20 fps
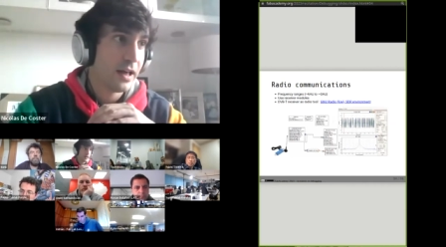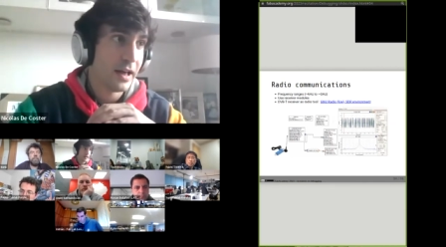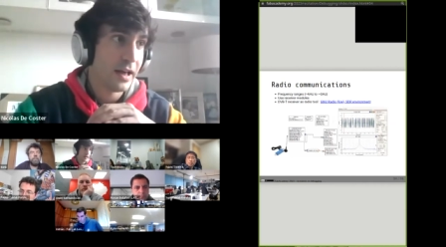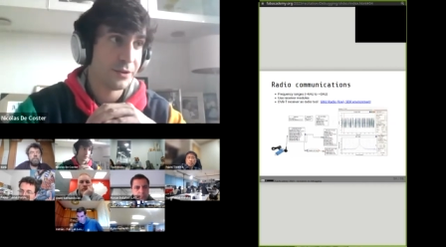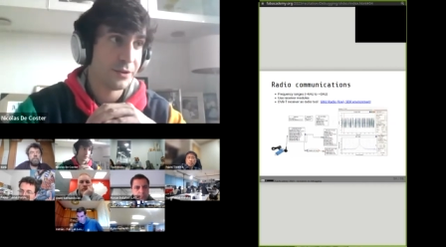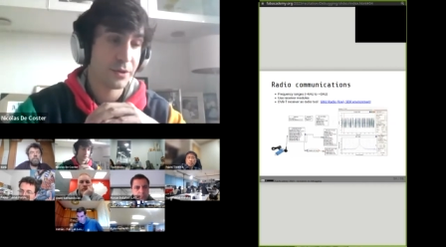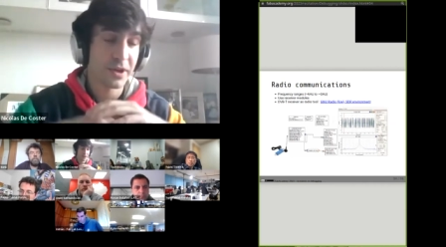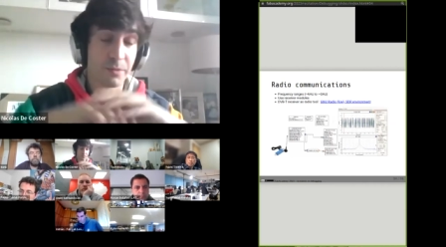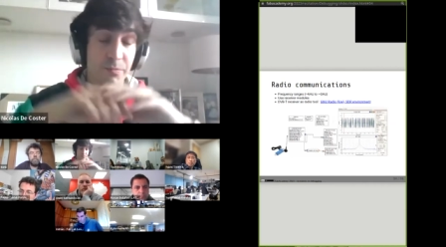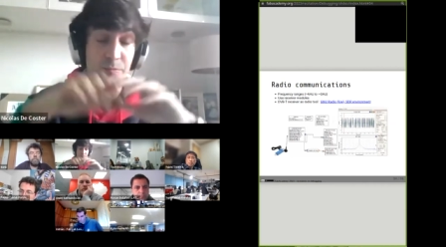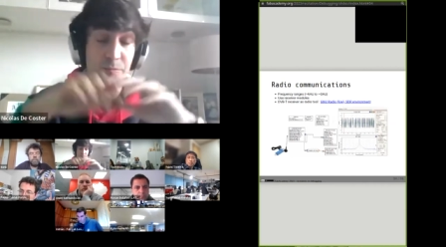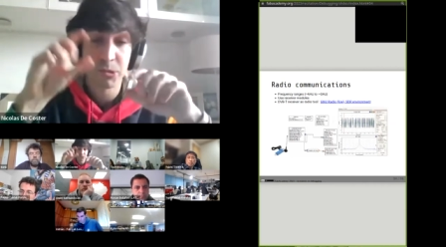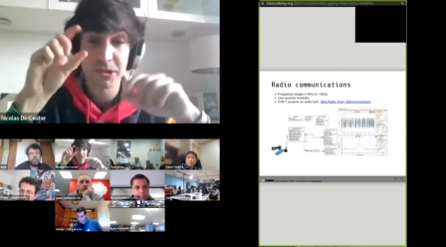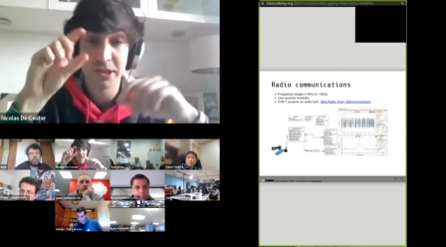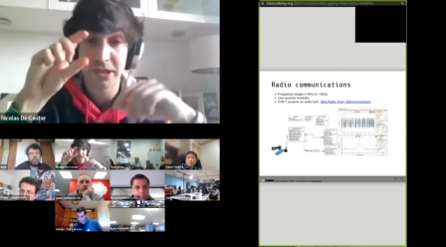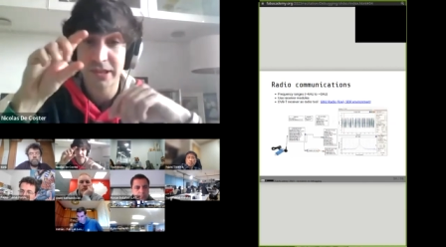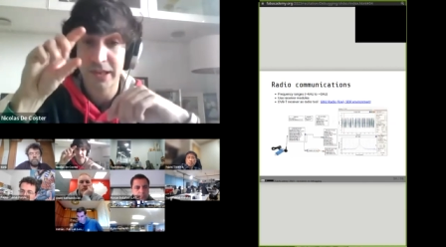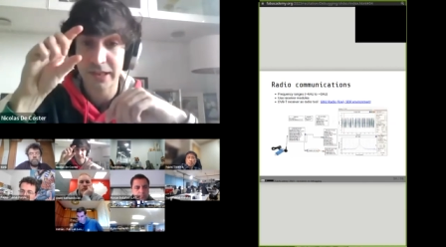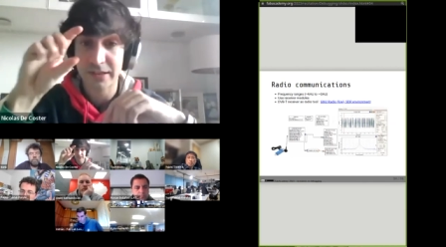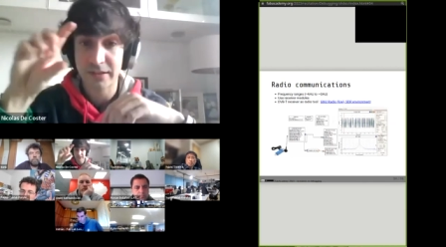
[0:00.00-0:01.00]
and you can put
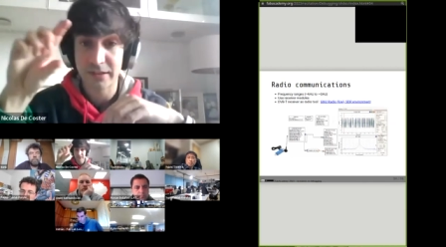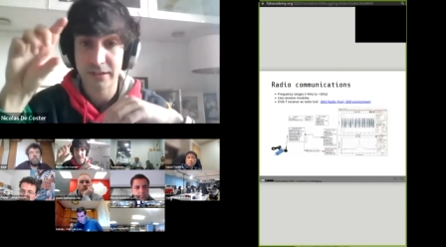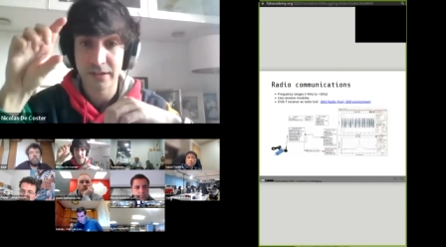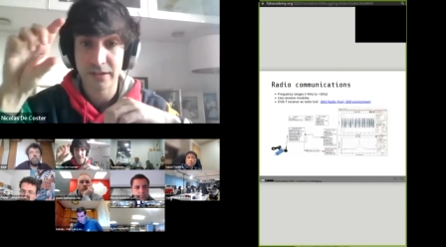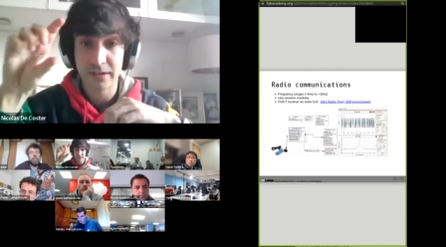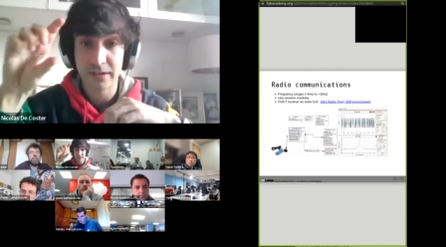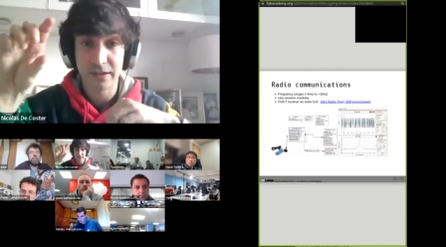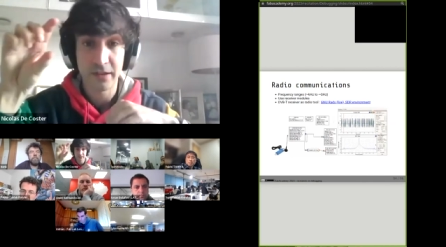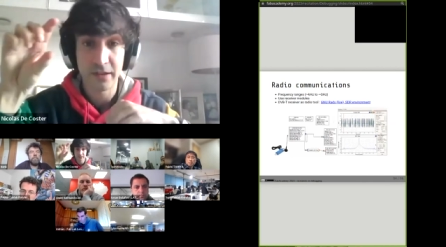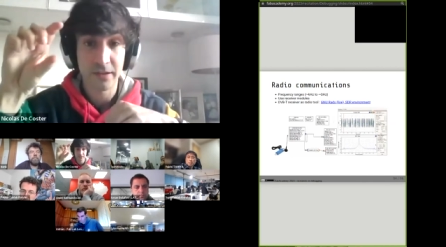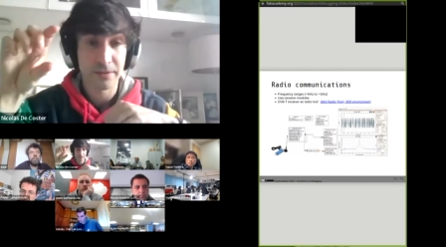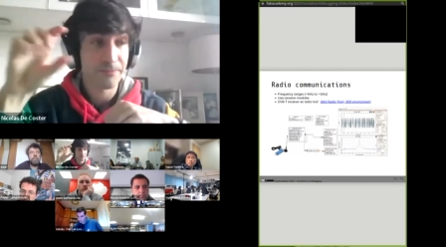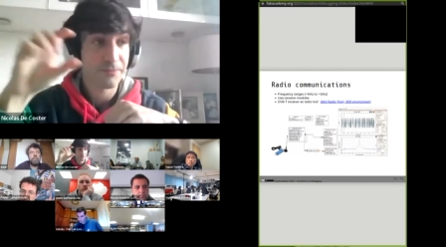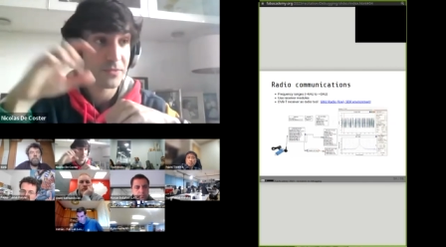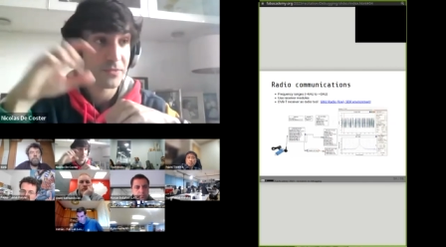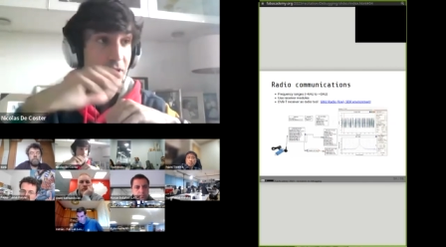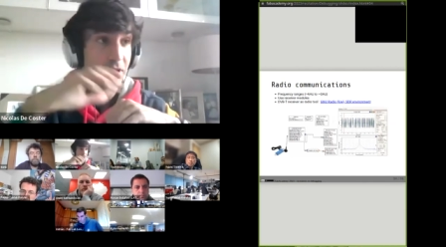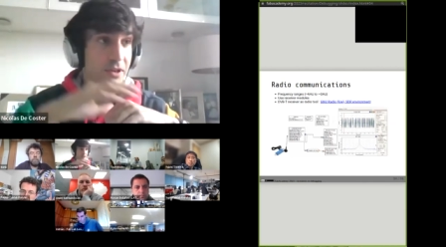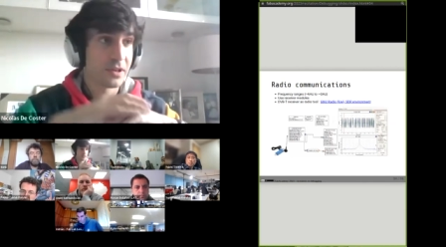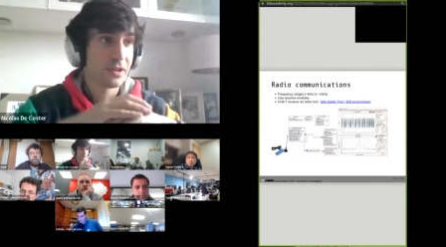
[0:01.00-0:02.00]
it at a
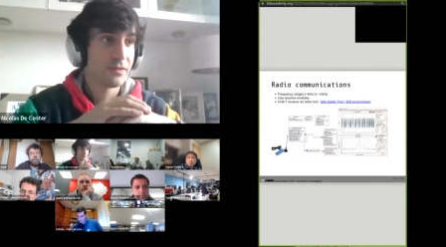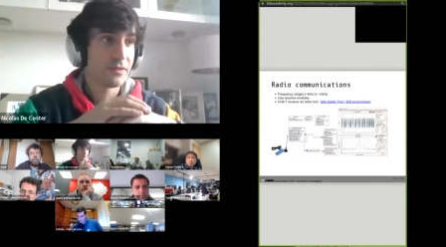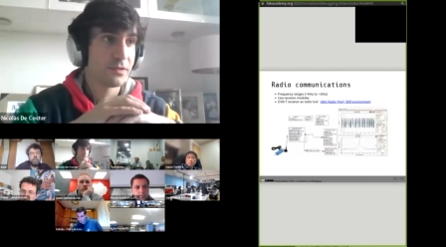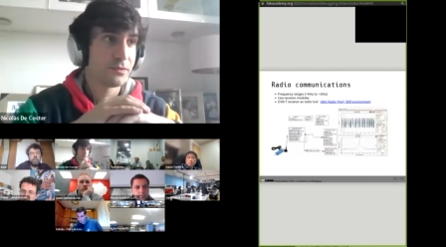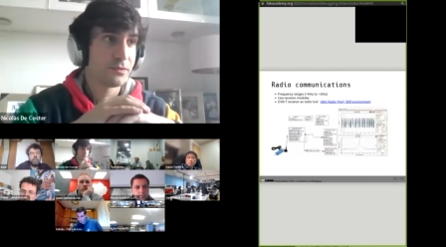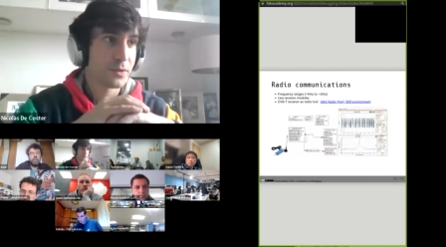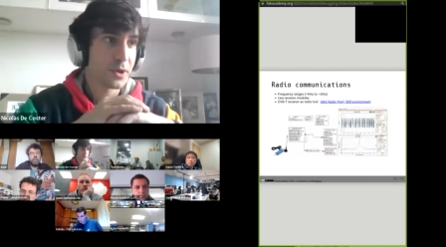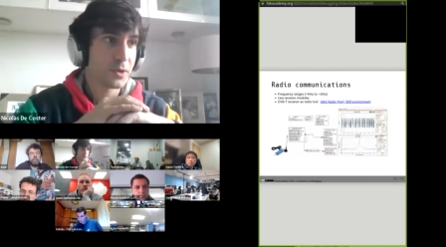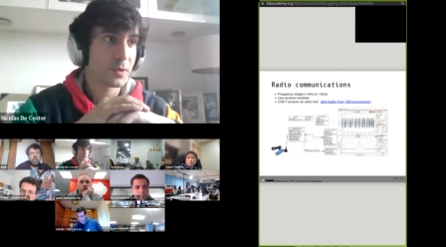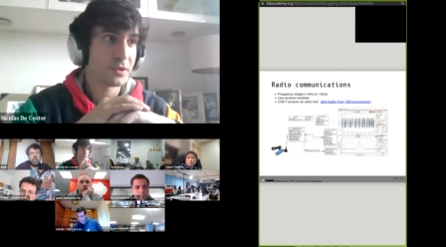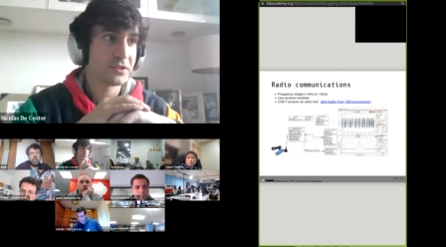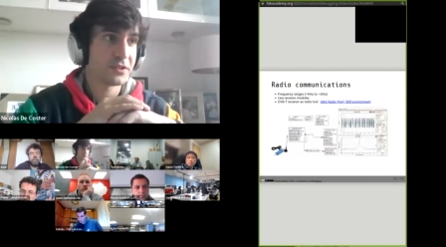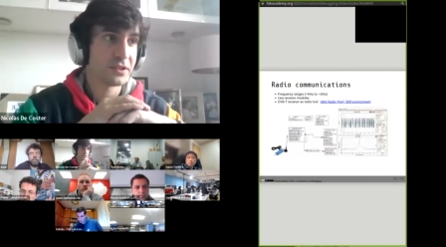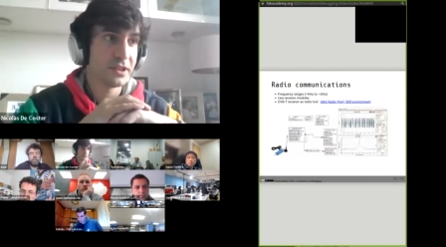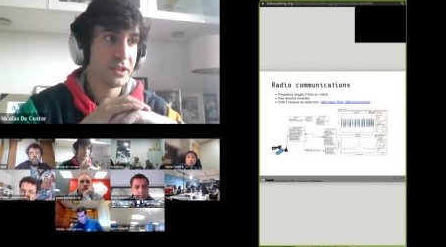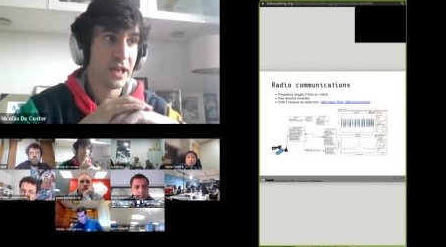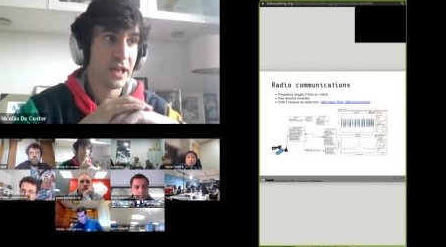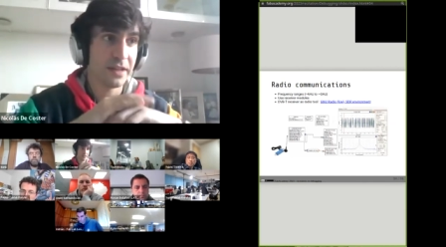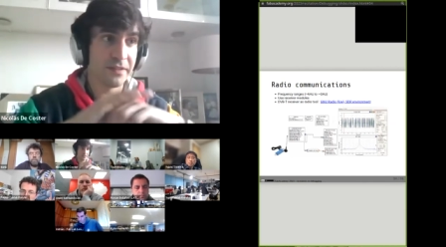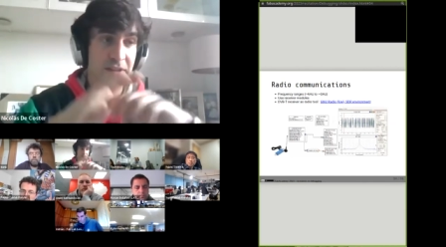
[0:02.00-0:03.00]
given
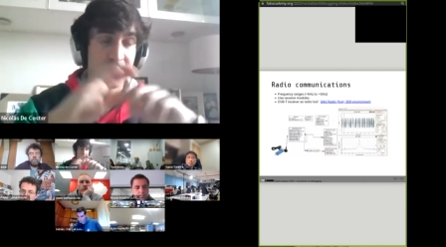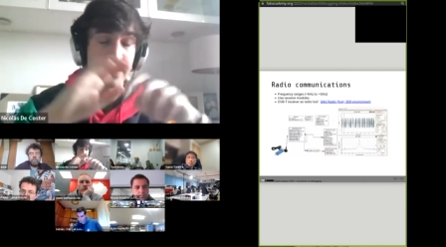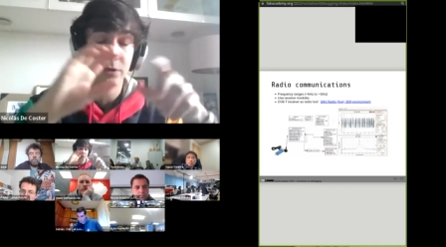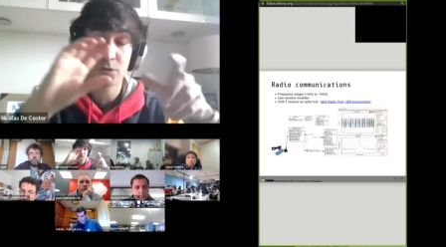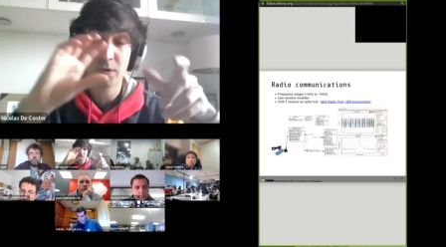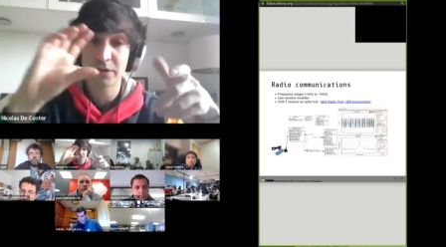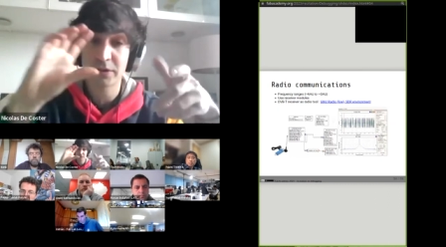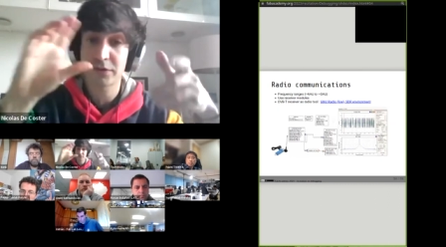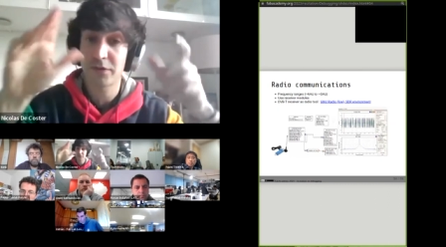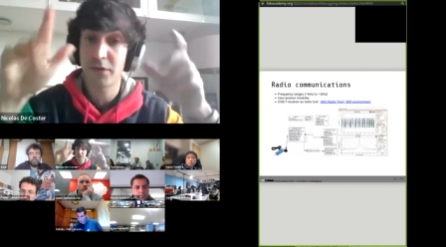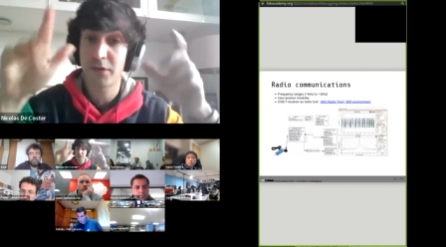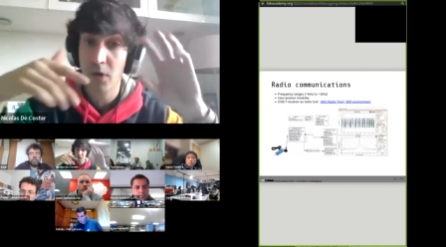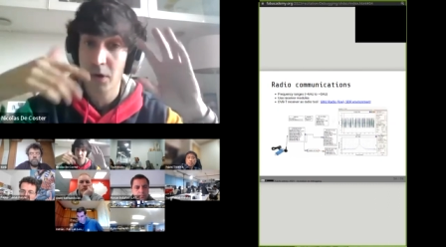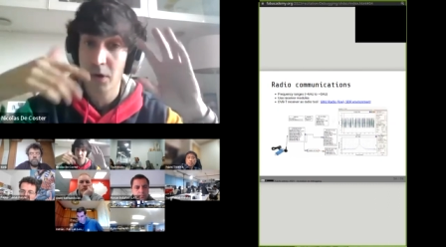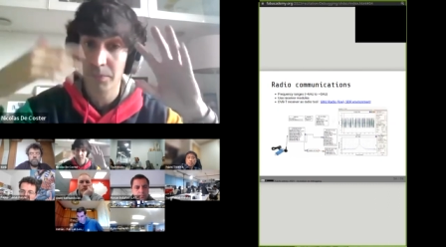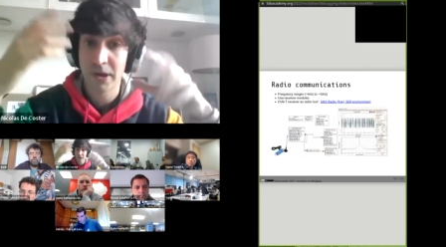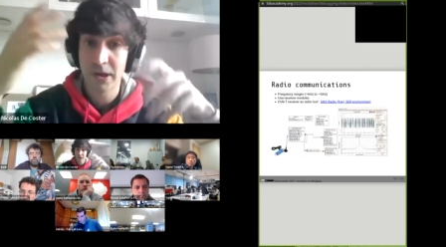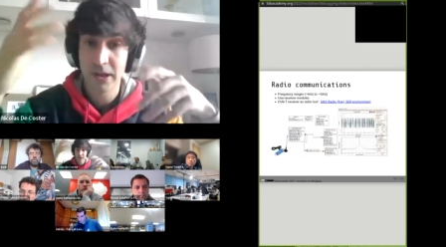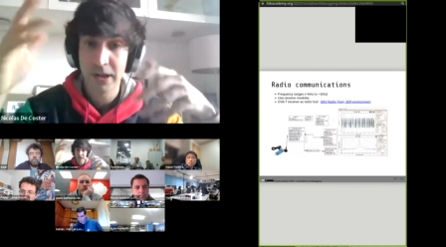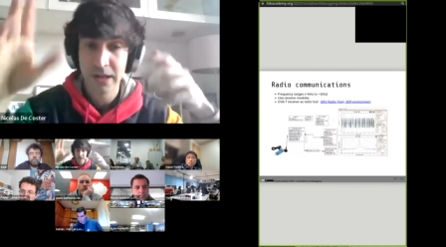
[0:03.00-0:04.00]
frequency and then
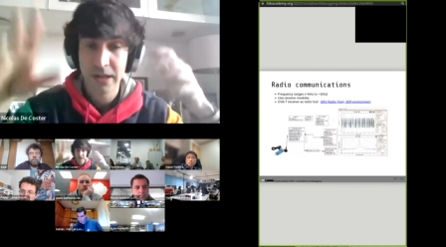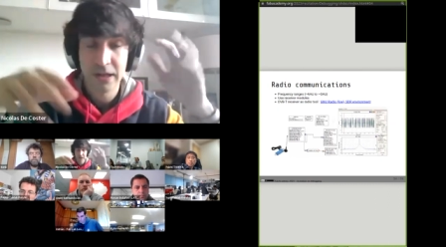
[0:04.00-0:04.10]
transform